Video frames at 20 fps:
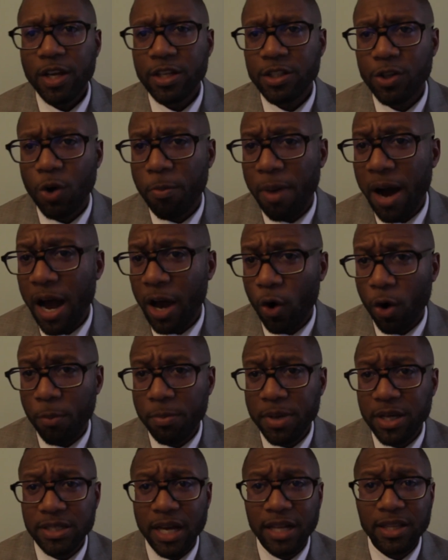so by all
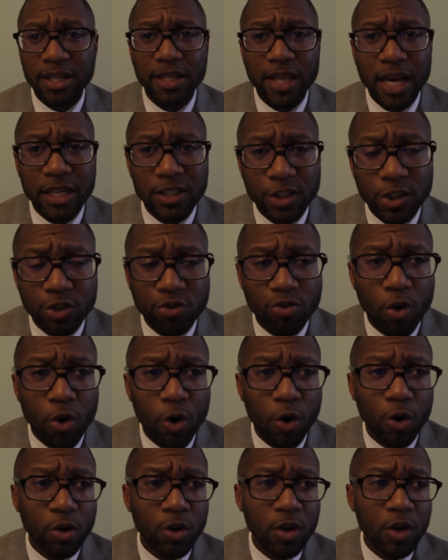means i think that's a
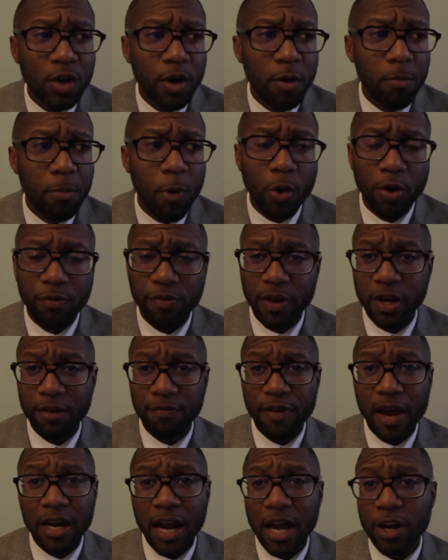strong motivating
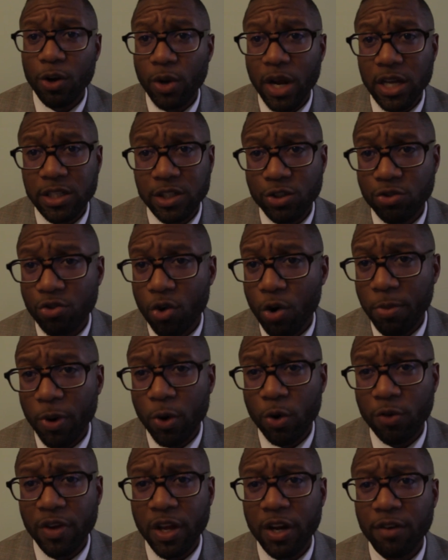factor i know that's a strong
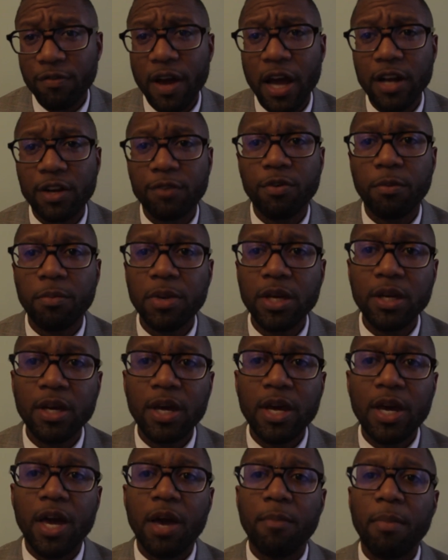motivating factor for me
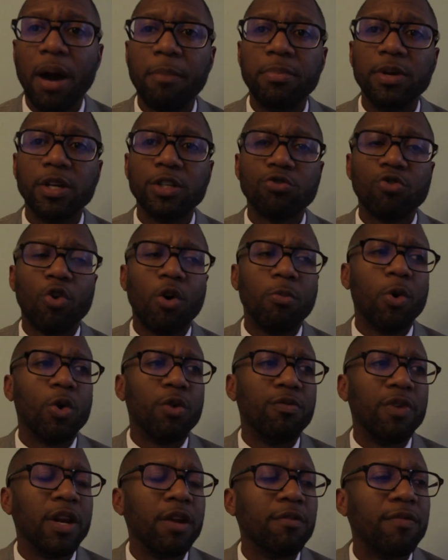it might be a strong
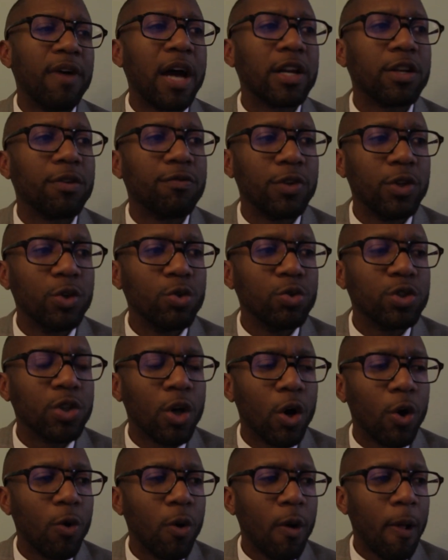motivating factor for you
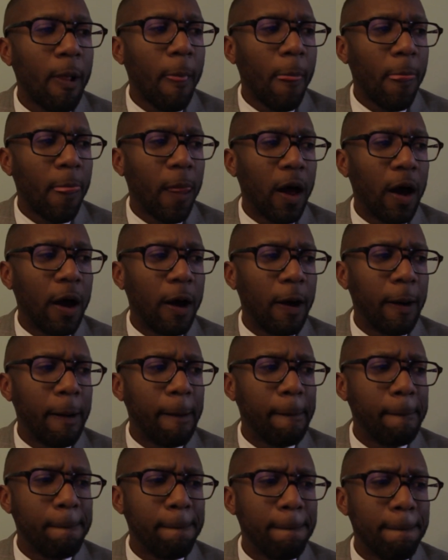so
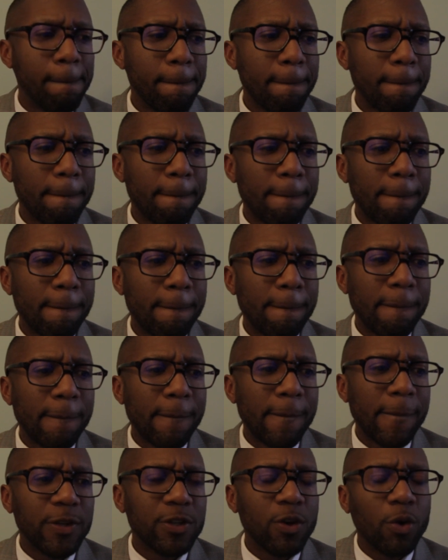um,
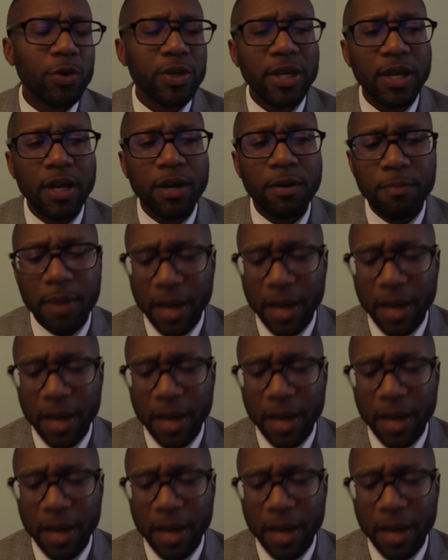so yeah